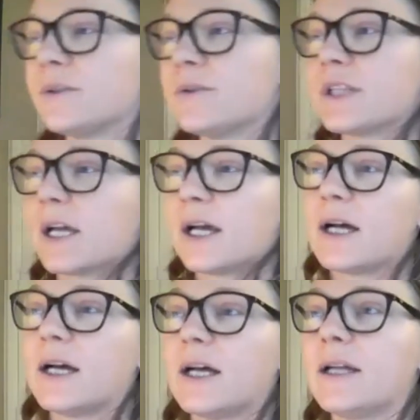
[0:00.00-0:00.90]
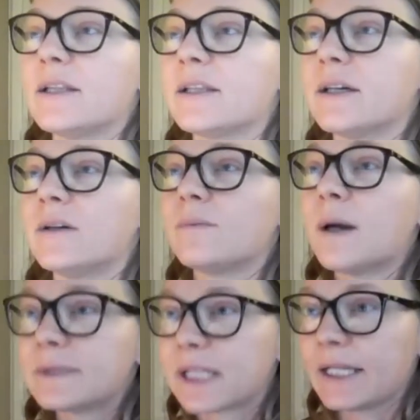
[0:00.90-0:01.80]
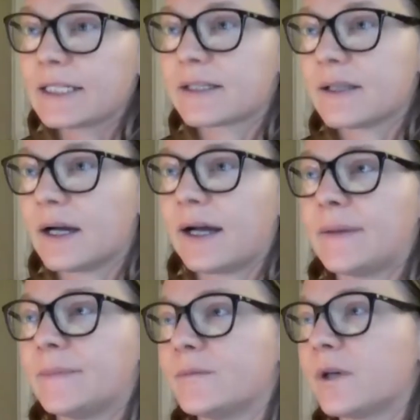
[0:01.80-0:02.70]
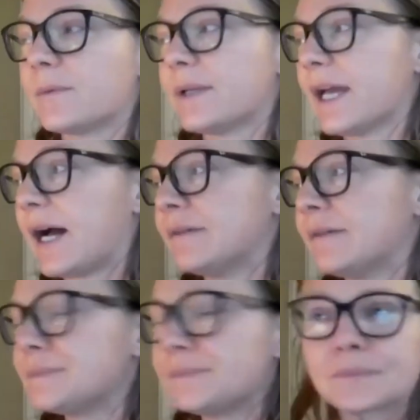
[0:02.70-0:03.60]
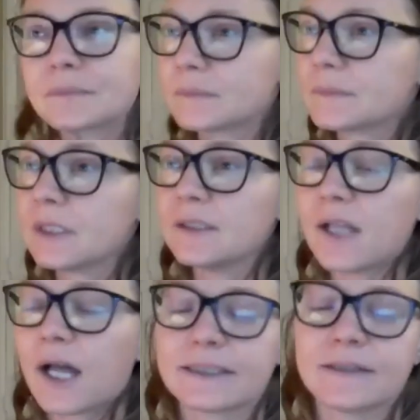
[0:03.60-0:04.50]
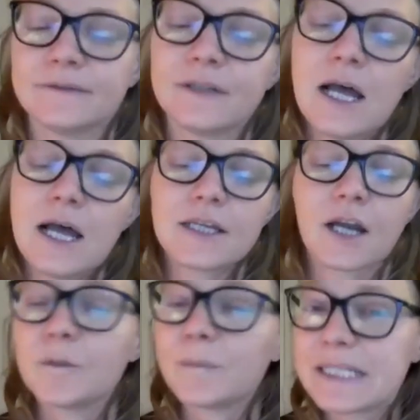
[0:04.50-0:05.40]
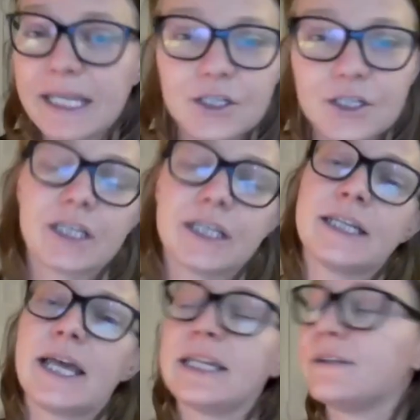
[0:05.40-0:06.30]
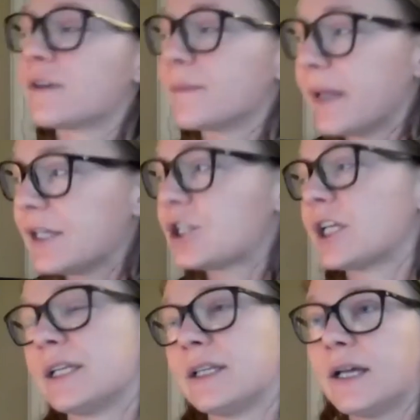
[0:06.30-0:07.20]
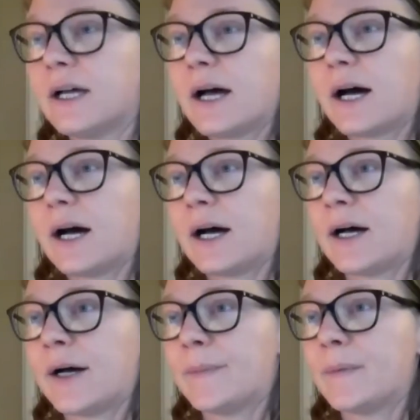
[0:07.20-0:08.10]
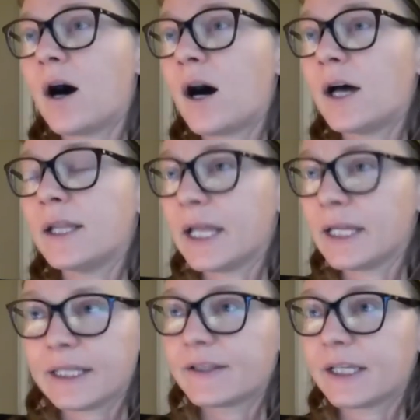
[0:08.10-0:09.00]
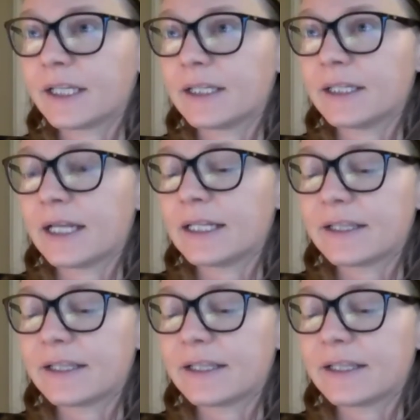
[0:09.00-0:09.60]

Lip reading: to the website where we have lots of documentation and information on anything